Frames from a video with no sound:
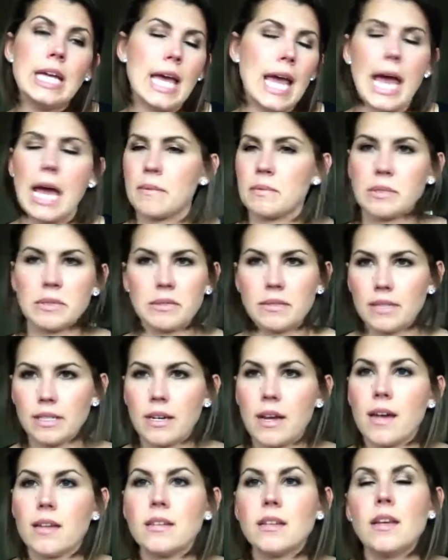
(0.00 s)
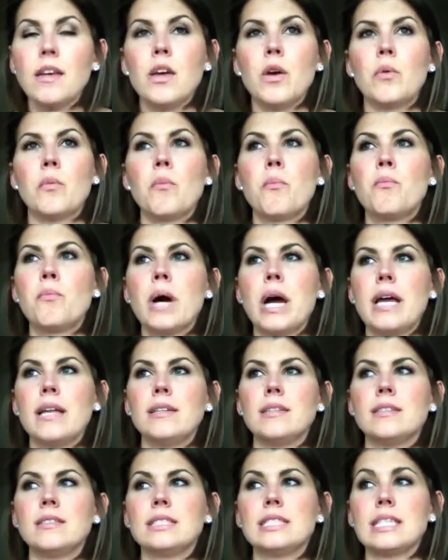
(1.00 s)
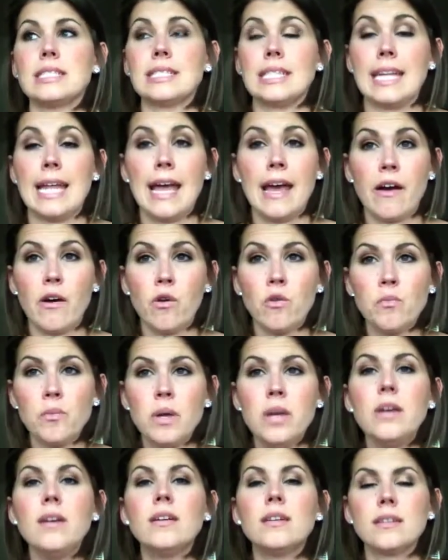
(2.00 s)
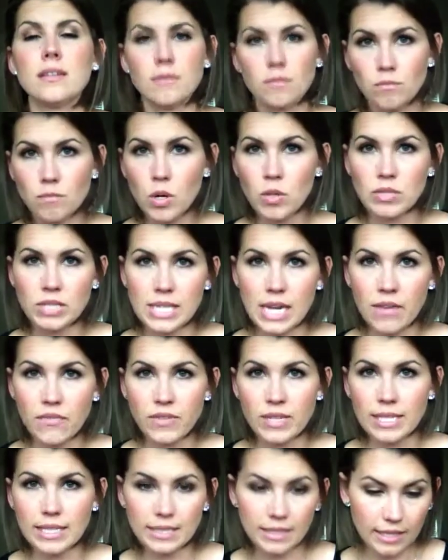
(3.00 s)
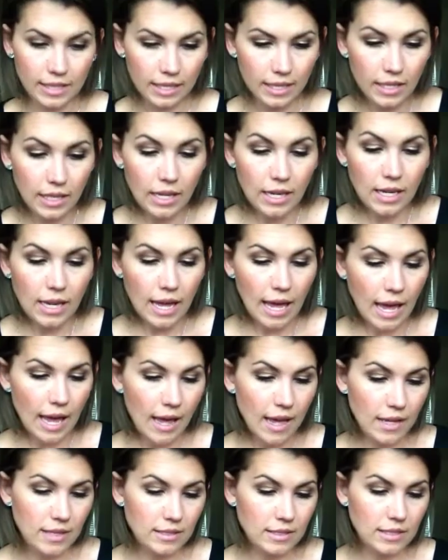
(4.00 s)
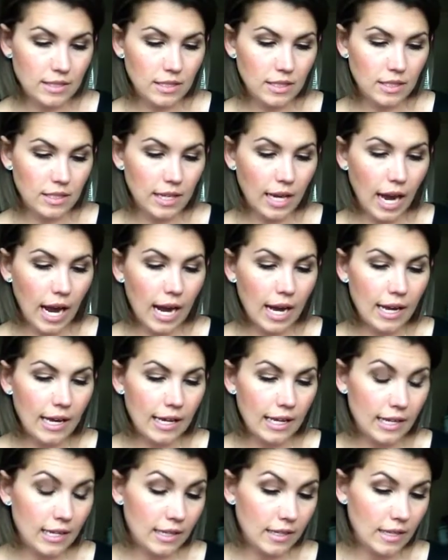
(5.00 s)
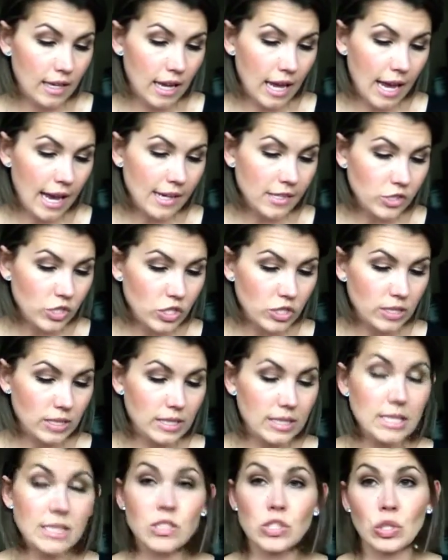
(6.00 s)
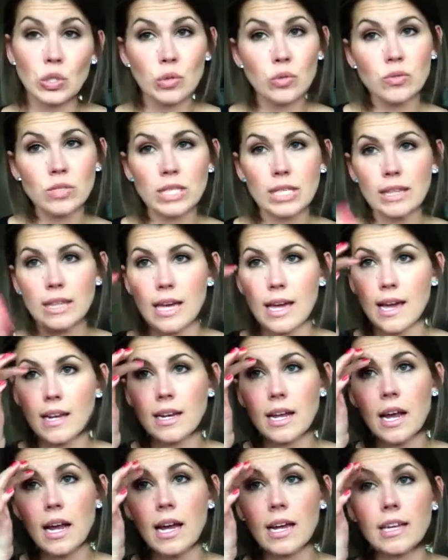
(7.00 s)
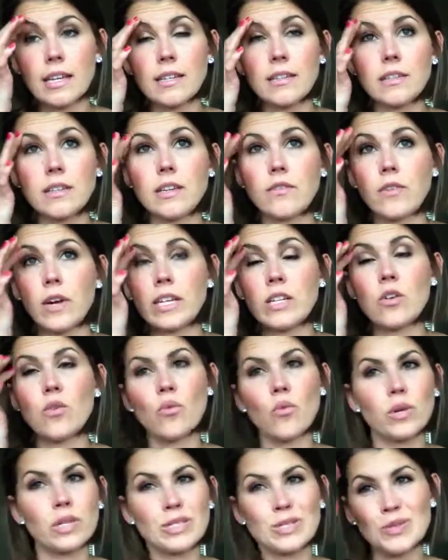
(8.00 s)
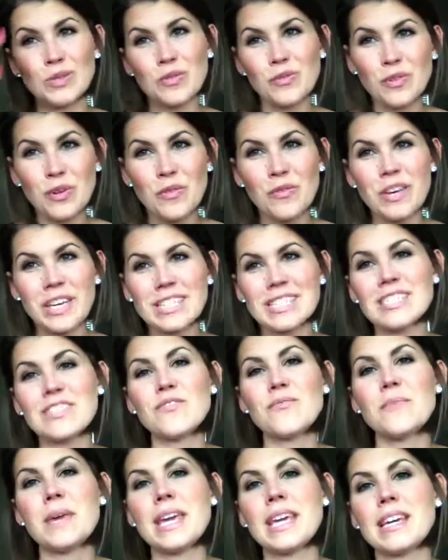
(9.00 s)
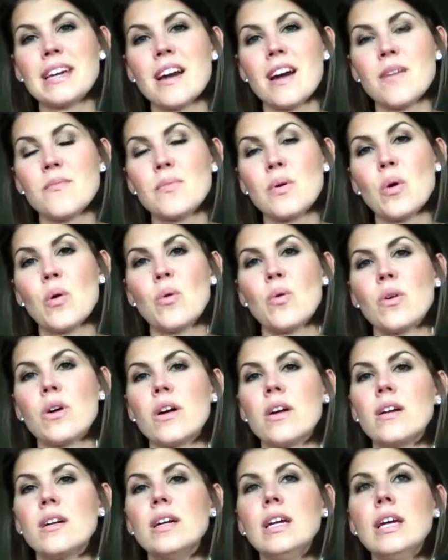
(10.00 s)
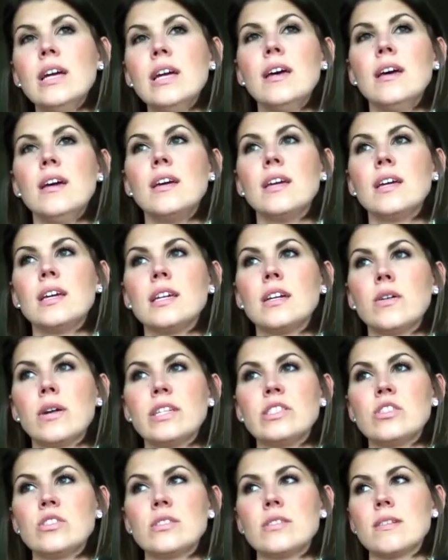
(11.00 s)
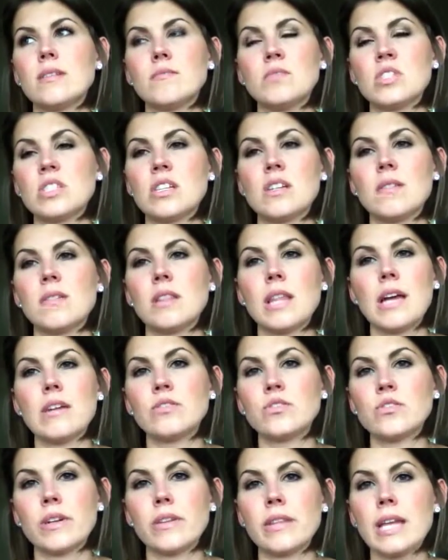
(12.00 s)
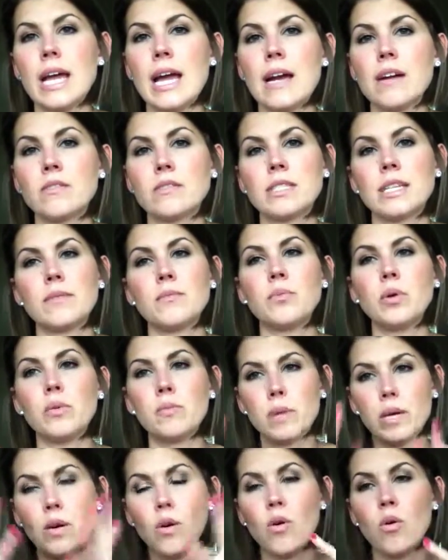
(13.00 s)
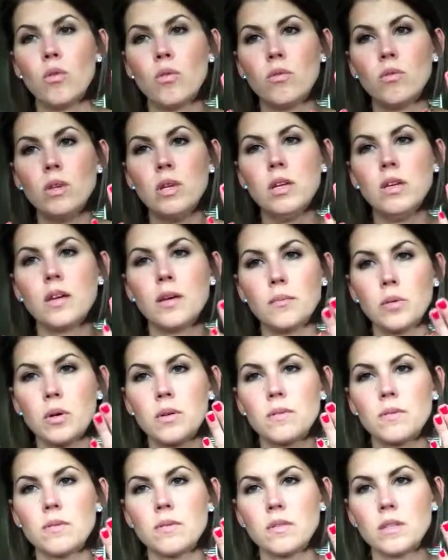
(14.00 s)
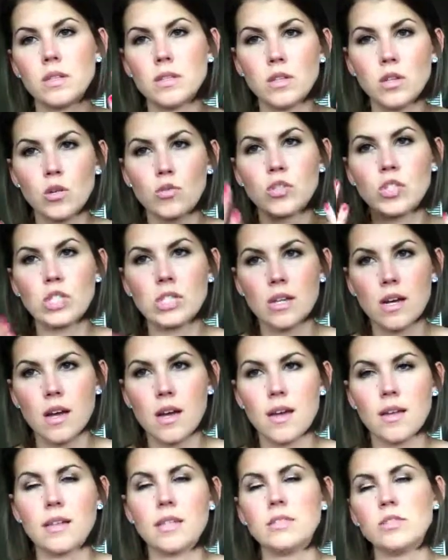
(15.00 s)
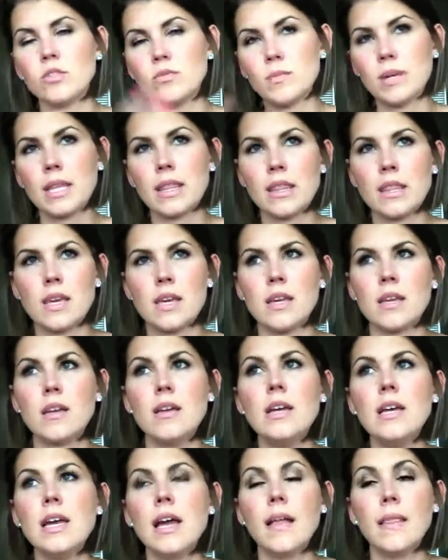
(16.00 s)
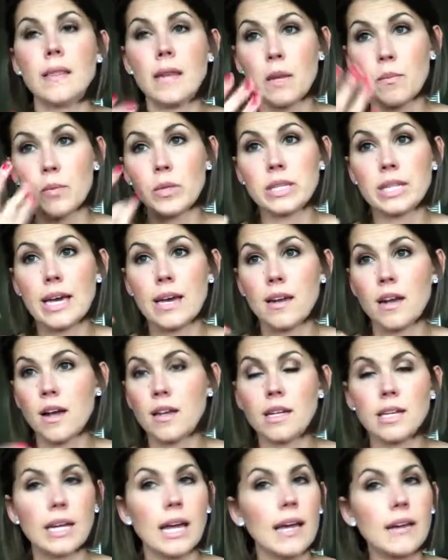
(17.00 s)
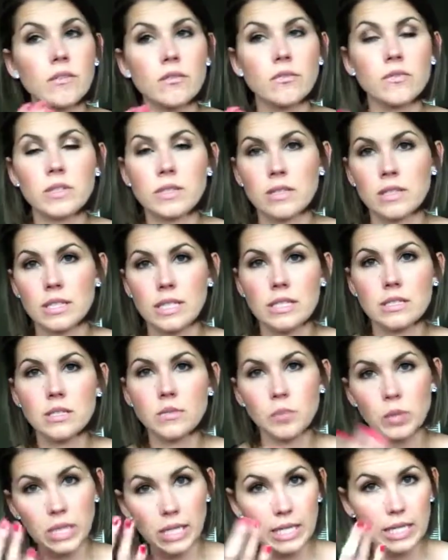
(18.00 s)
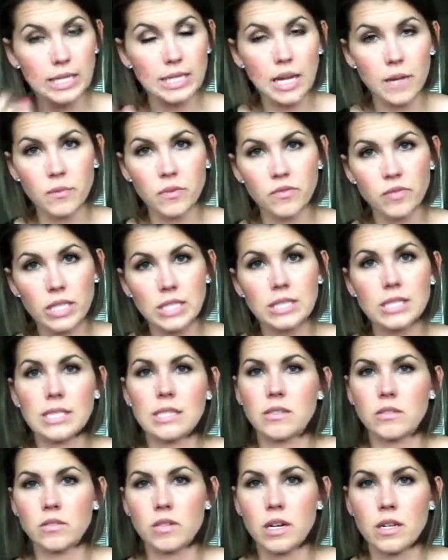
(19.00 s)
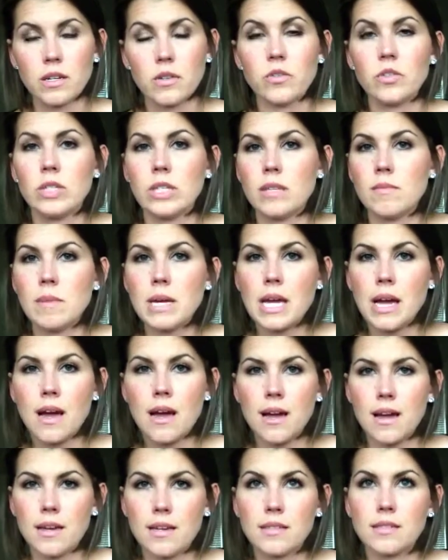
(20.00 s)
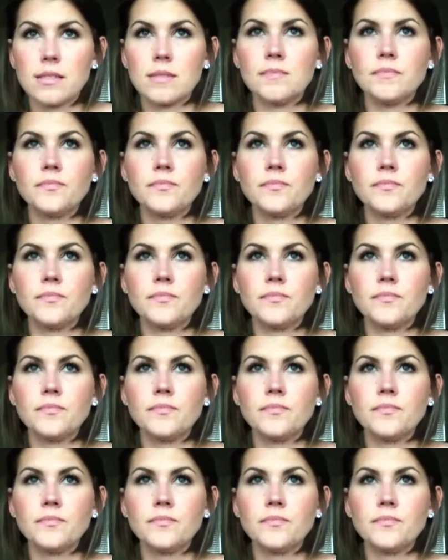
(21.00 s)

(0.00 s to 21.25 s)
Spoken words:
Absolutely not. But does it help? Most definitely. And I actually, since using that, if I don't want to do a full face of makeup, or, you know, I'm just gonna lounge around the house, I put the lotion on, I do my thing, and then I put that on, and I don't feel the need to put any type of concealer on underneath my eyes.